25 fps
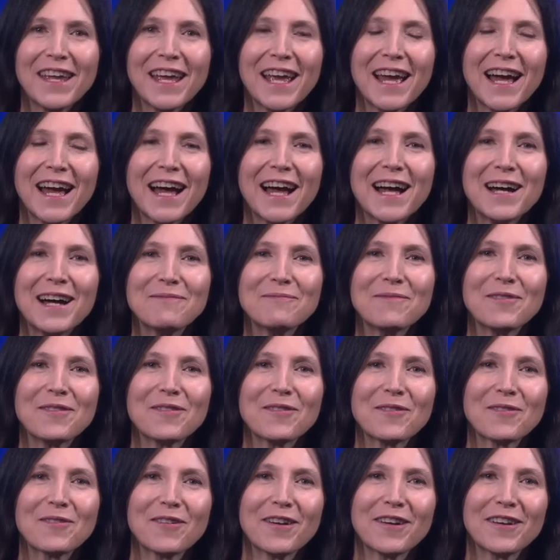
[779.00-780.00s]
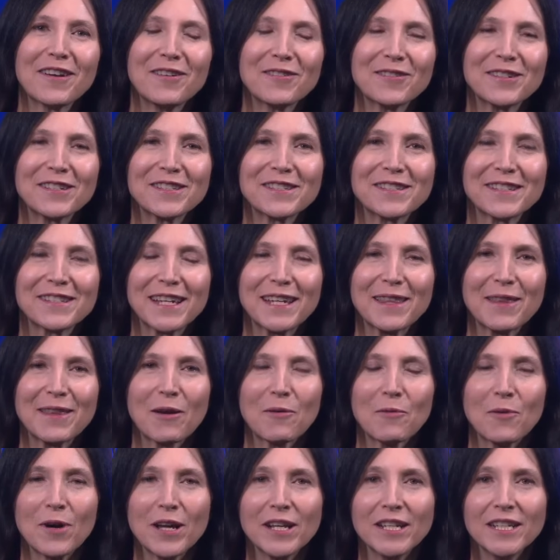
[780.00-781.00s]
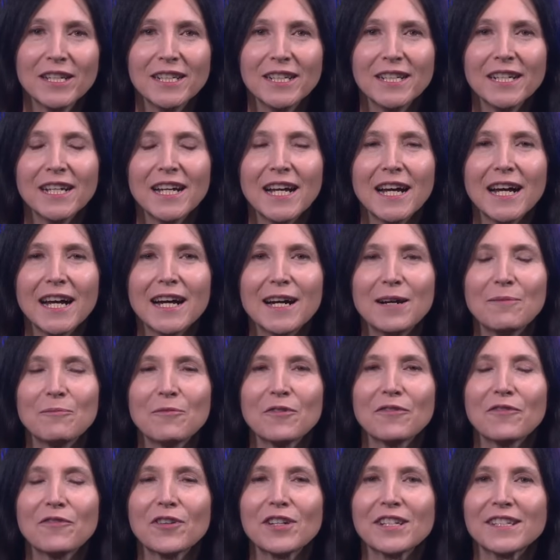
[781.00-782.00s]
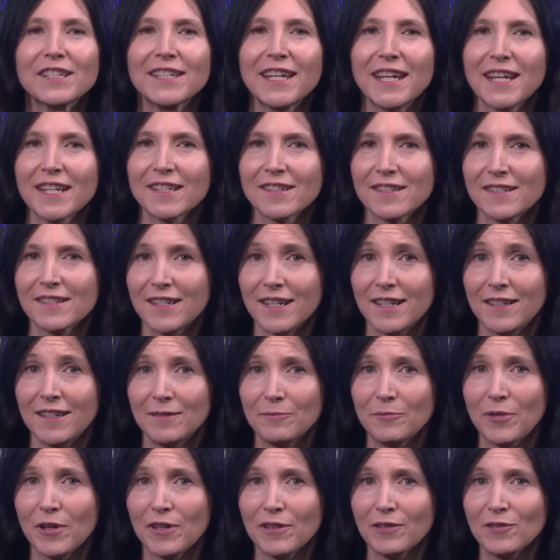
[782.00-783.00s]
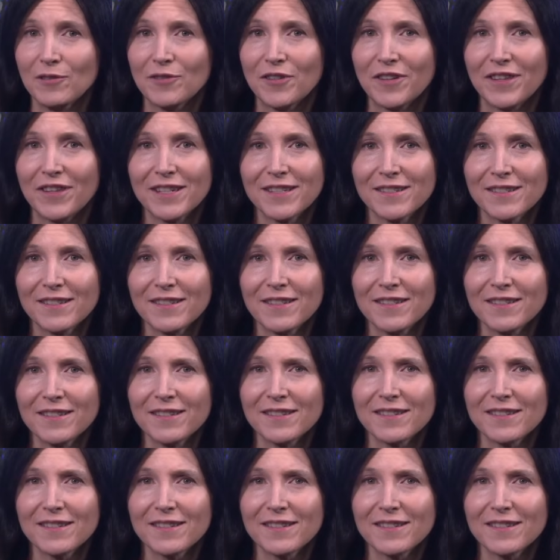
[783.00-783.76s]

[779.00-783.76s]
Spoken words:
All right, I'll concede that one. We've got a text, Dale, by the look of this, and this is